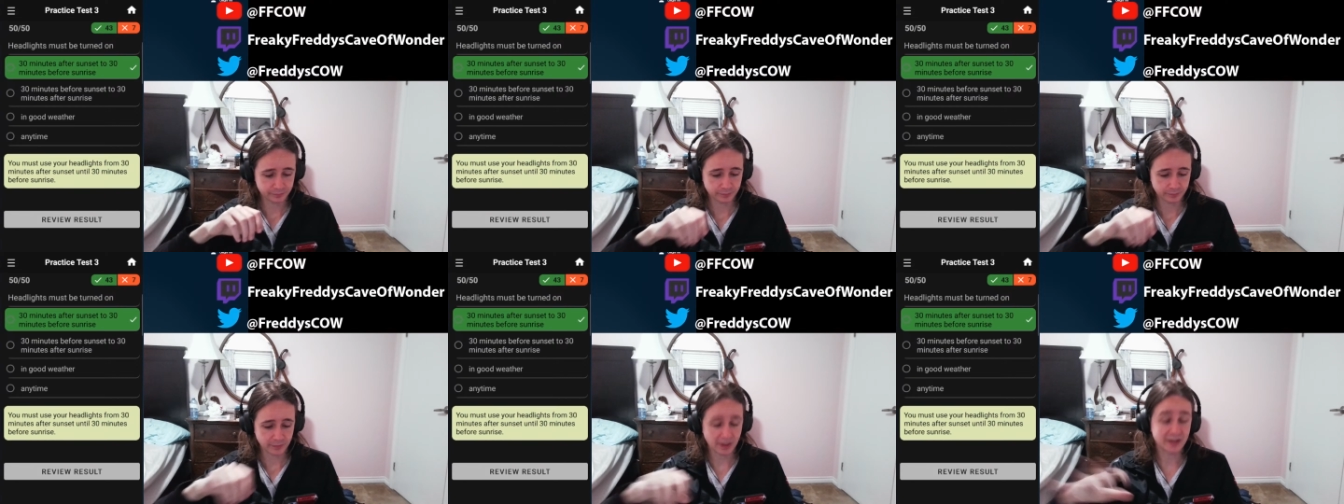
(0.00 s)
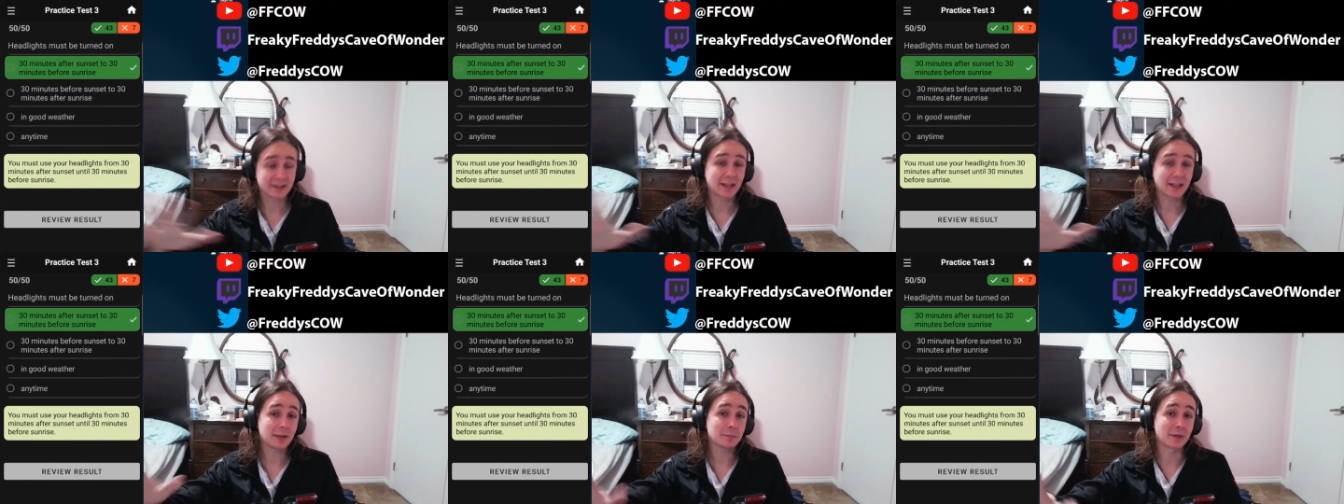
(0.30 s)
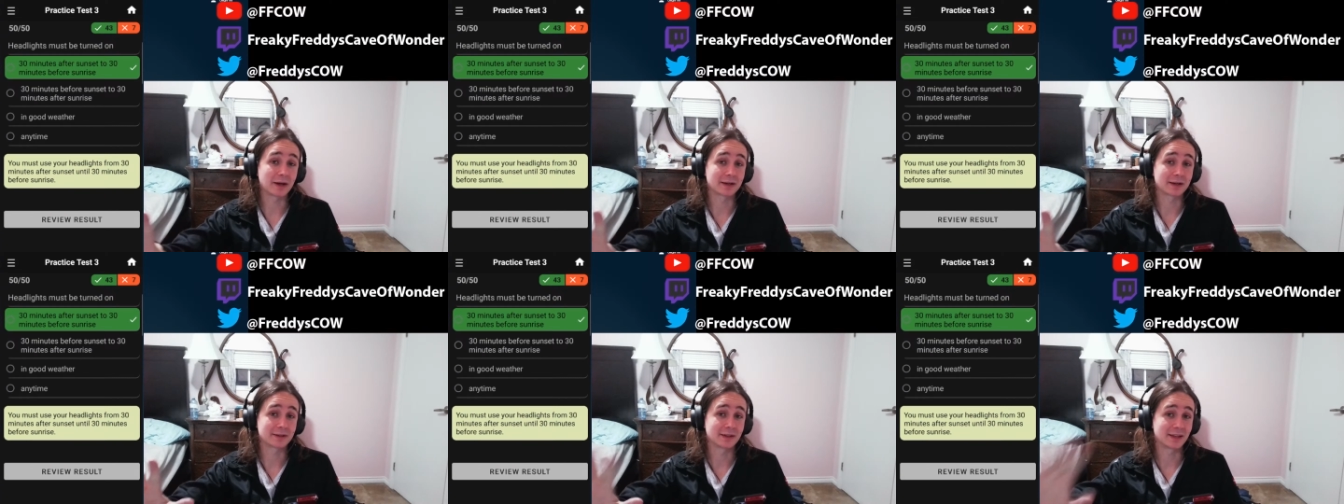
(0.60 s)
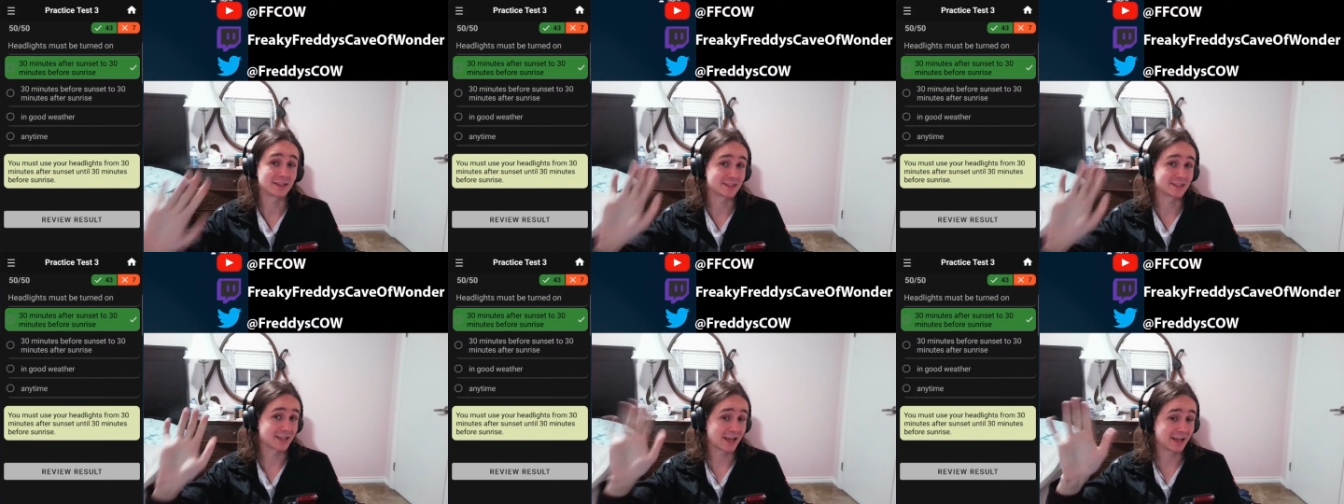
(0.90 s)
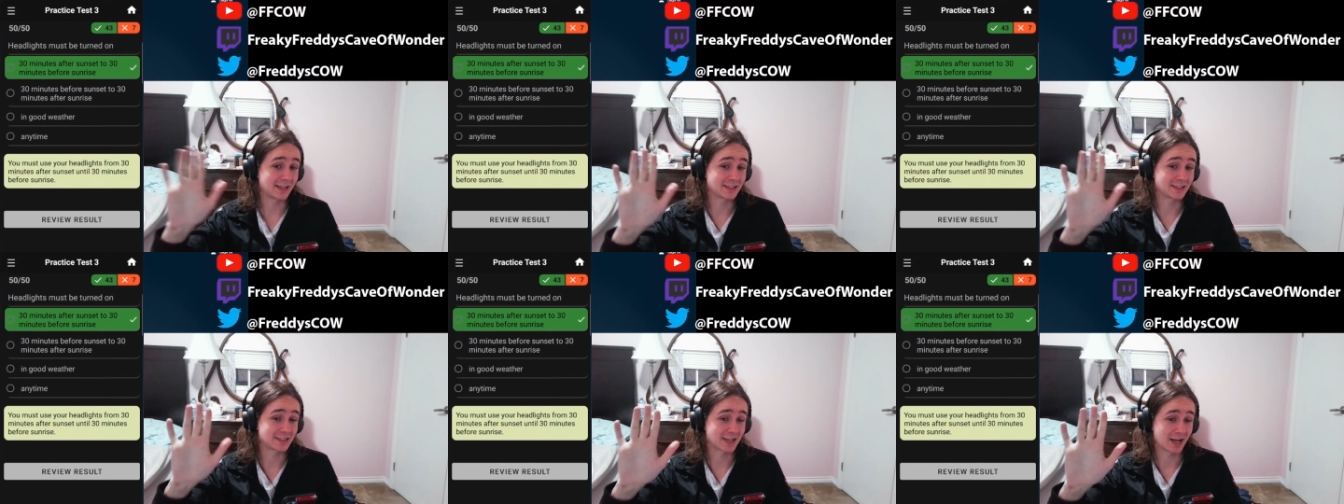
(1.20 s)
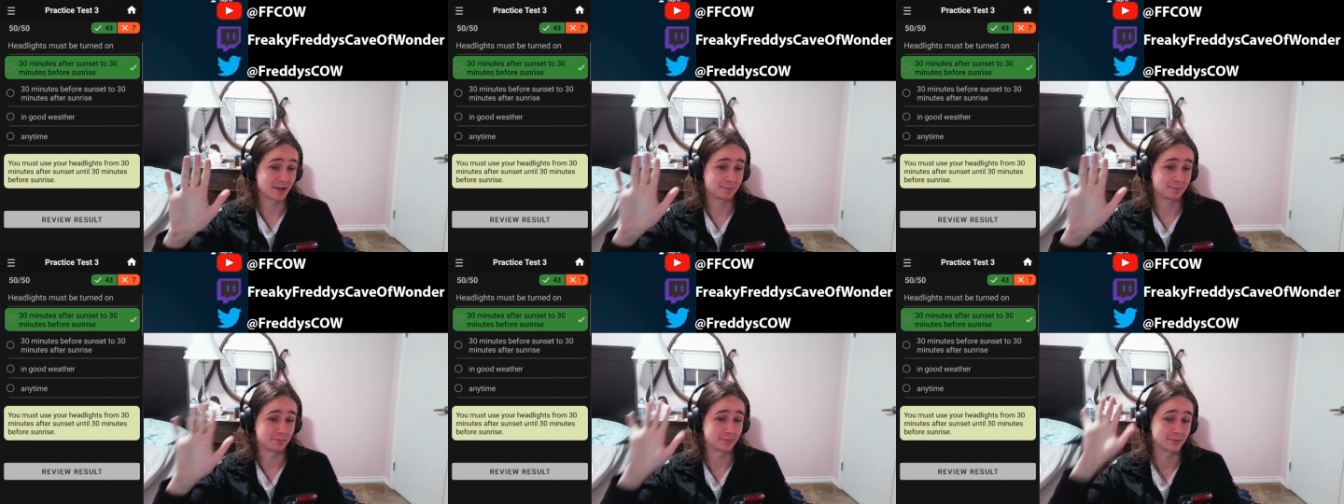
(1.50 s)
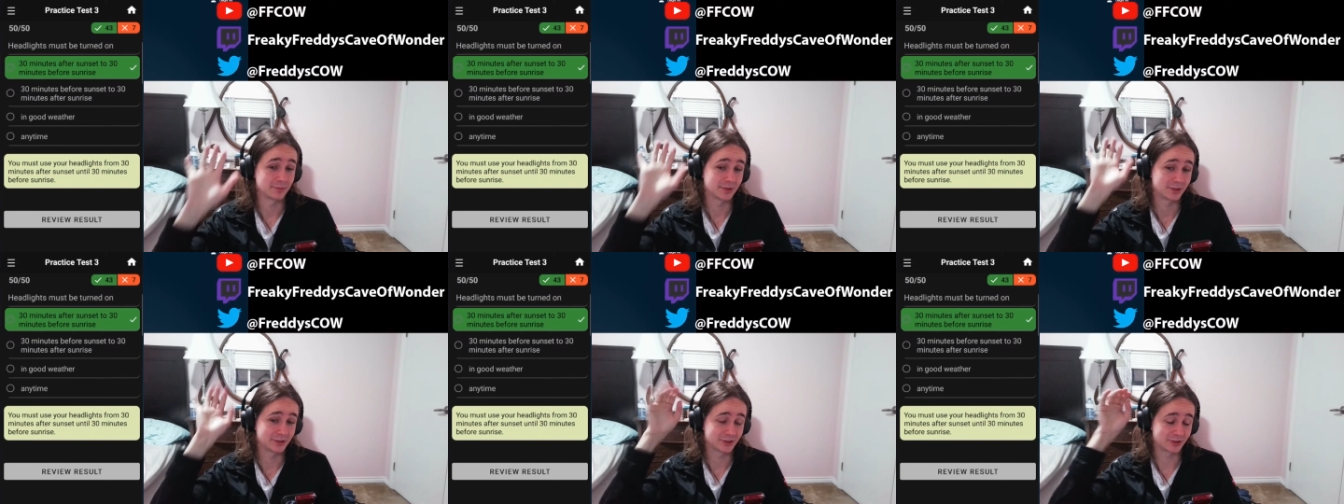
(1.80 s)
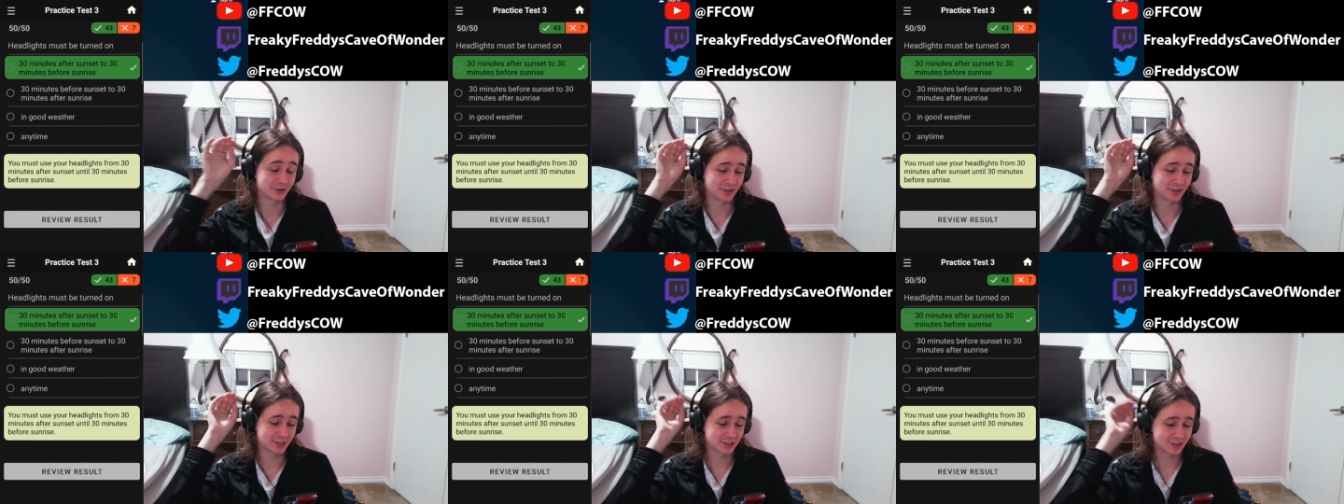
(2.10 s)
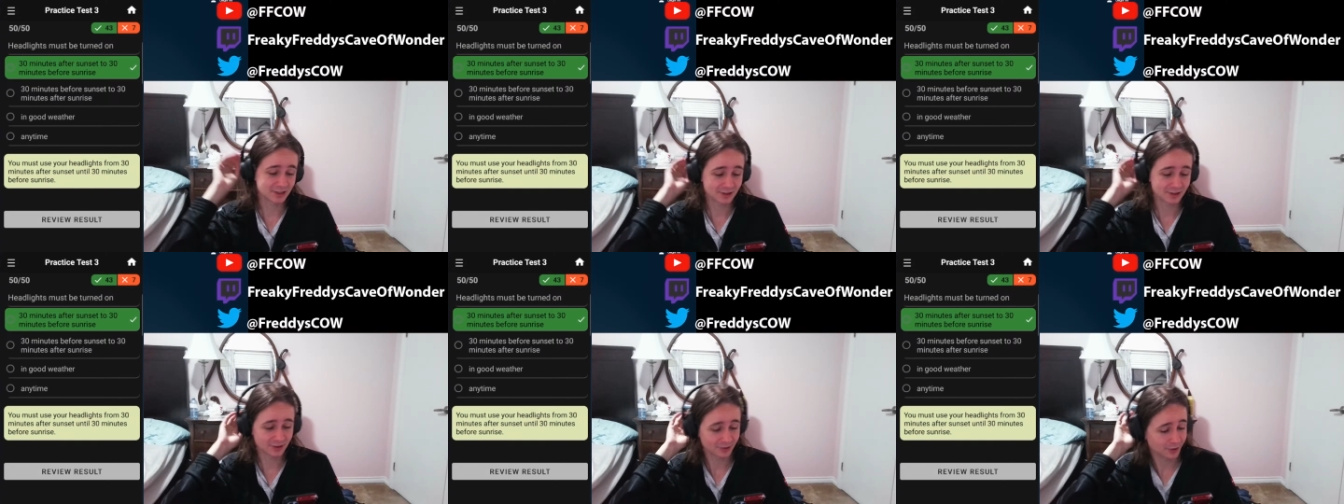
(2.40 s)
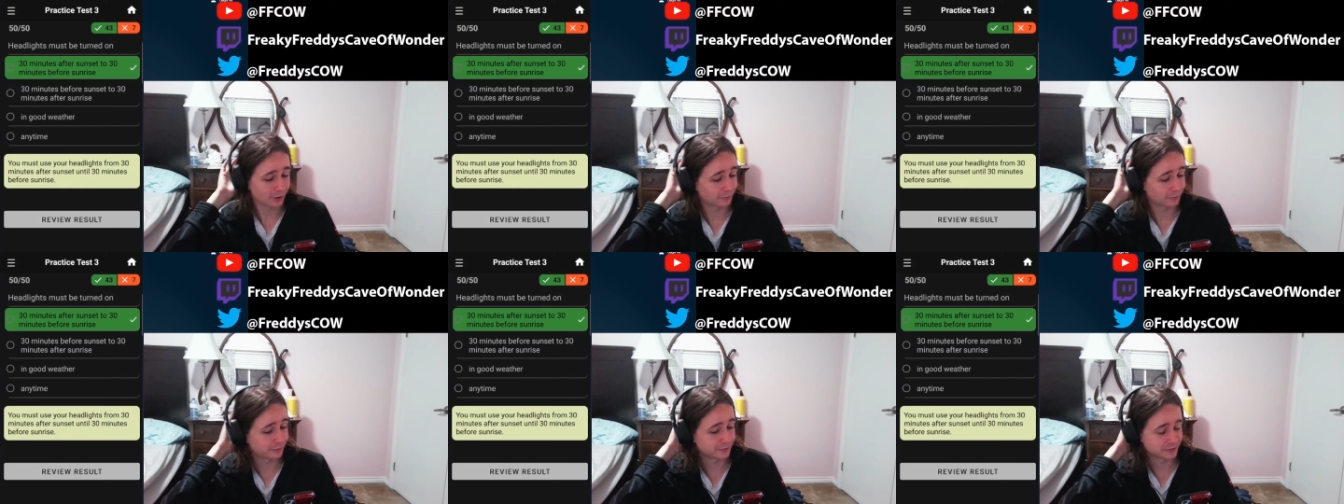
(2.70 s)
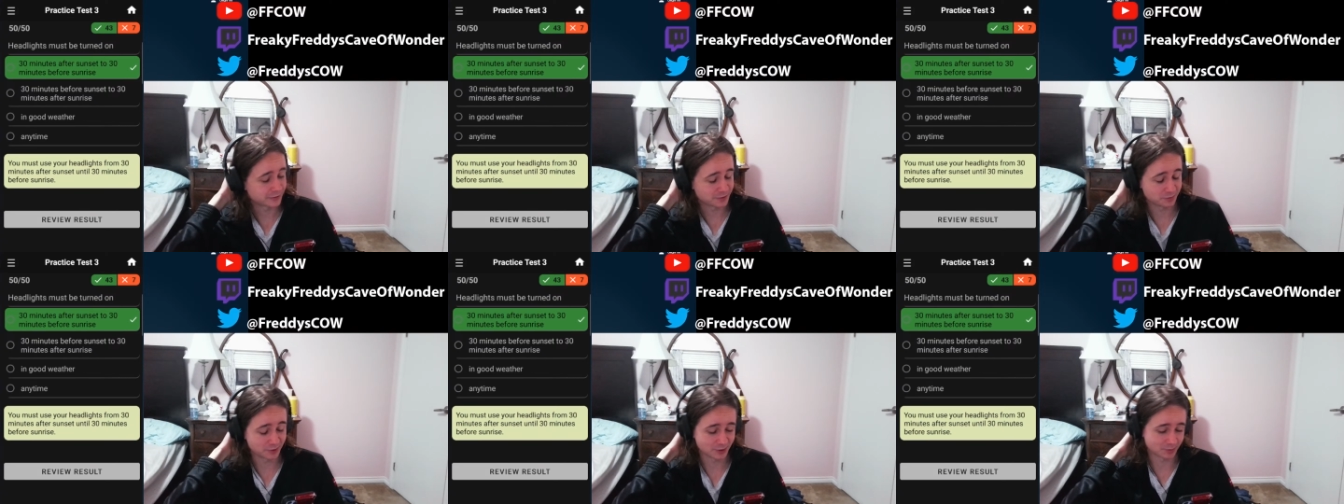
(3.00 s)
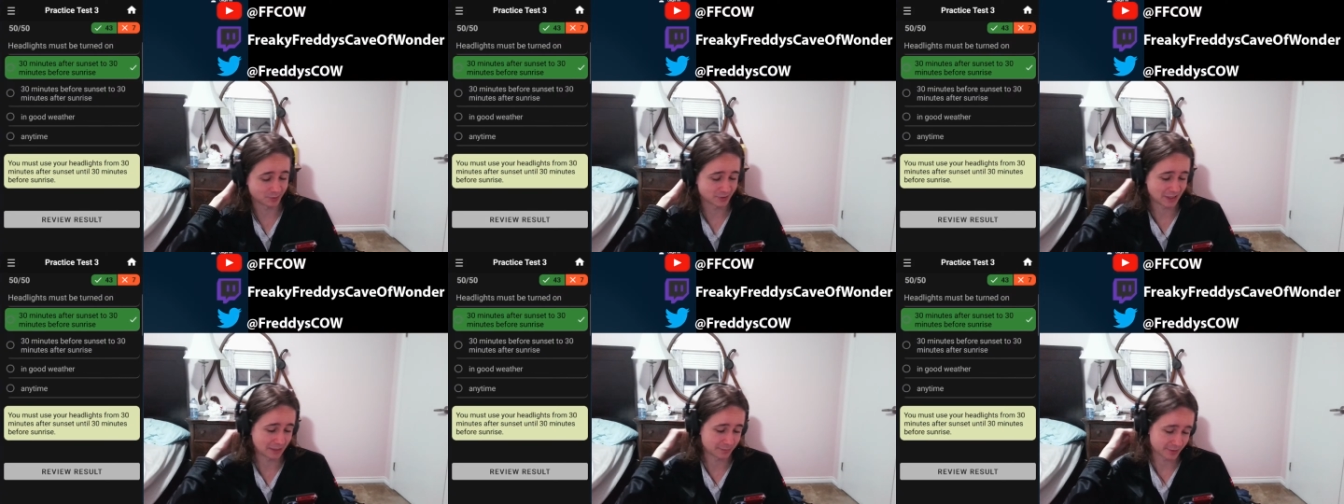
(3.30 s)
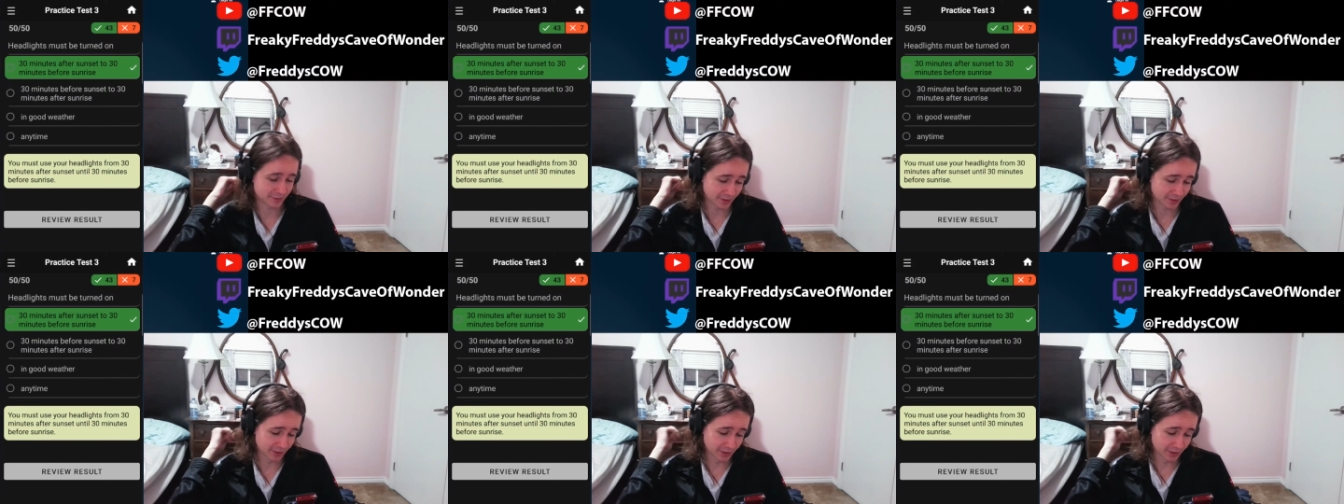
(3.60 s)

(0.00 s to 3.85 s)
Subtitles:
In Denmark, it's anytime. So this confuses me sometimes.